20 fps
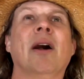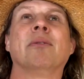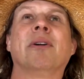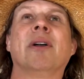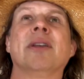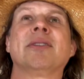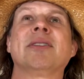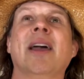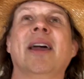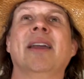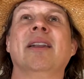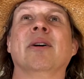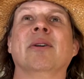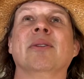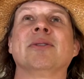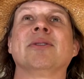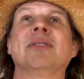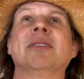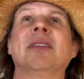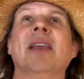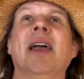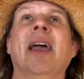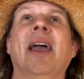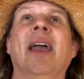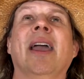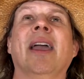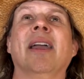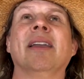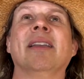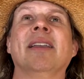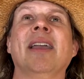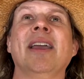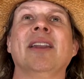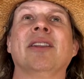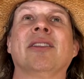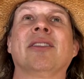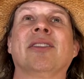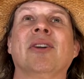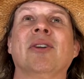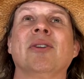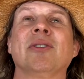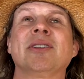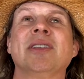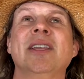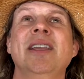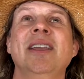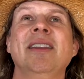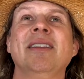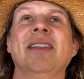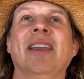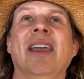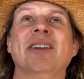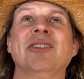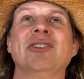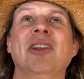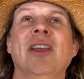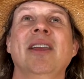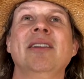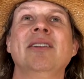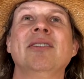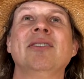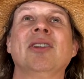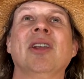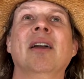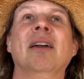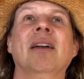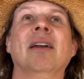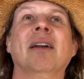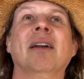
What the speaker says: San Jose, gate 13, gate change.